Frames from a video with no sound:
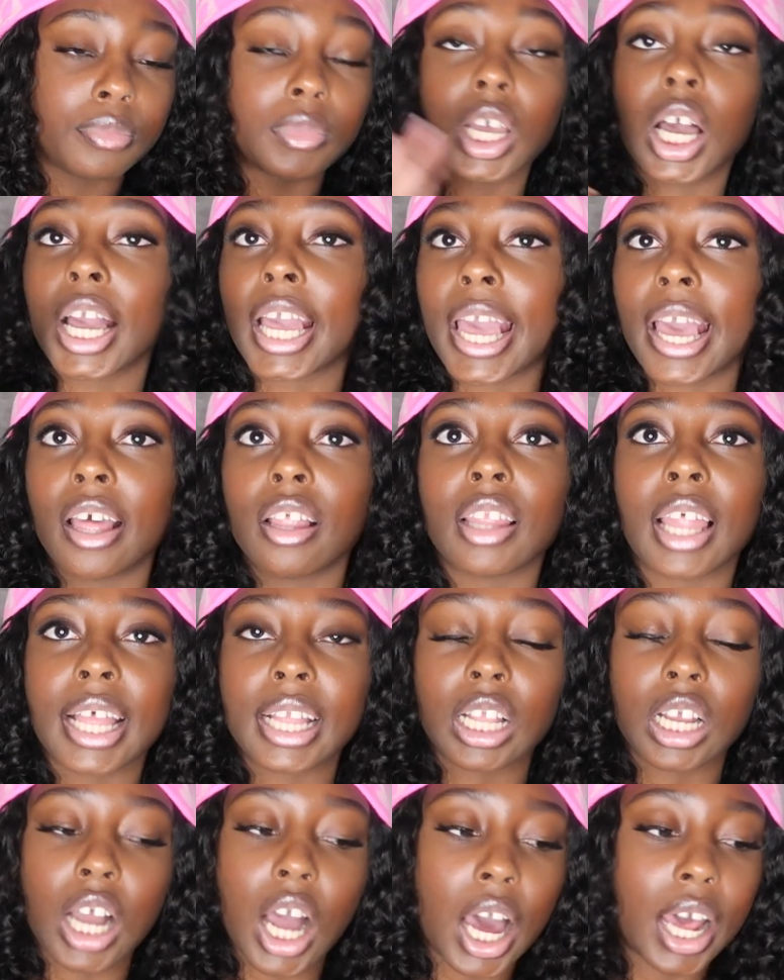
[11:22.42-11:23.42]
again
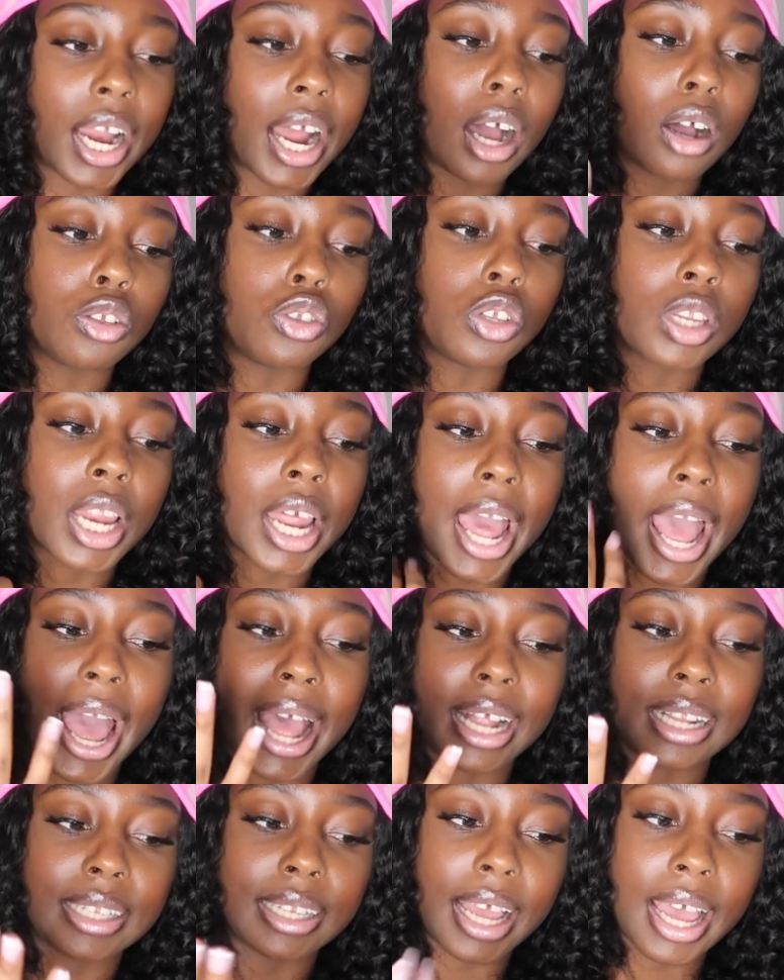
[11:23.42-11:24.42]
like the cutouts, you can
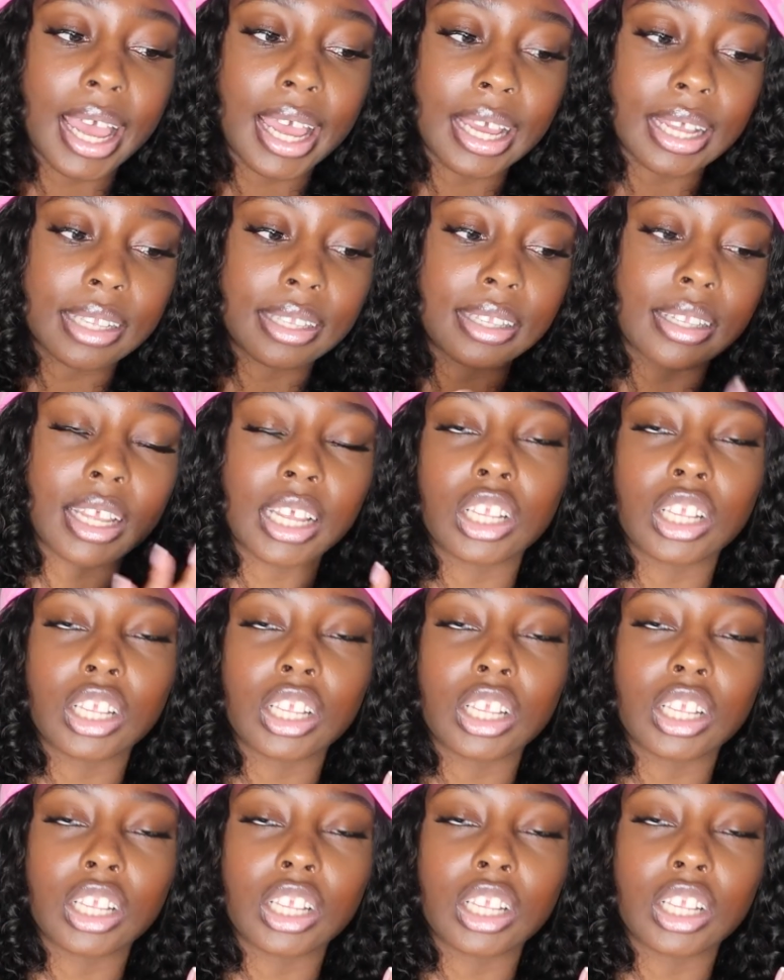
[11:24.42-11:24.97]
add text.